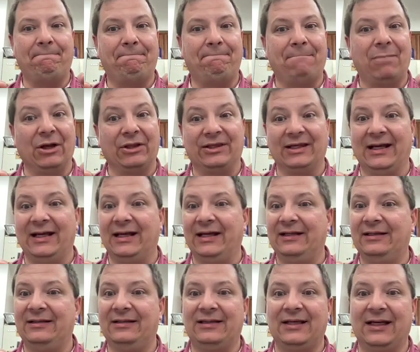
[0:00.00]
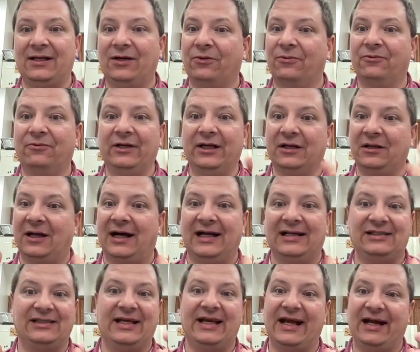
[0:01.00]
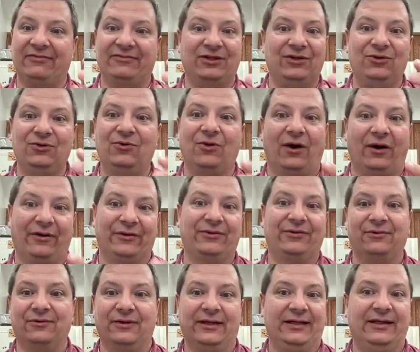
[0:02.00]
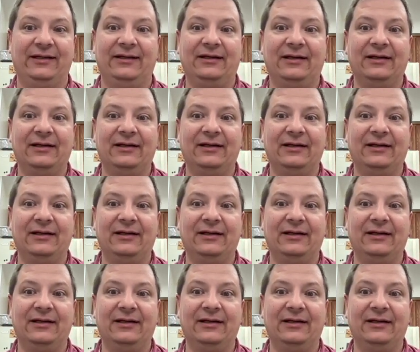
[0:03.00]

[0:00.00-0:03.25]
But they don't realize they have to do all three.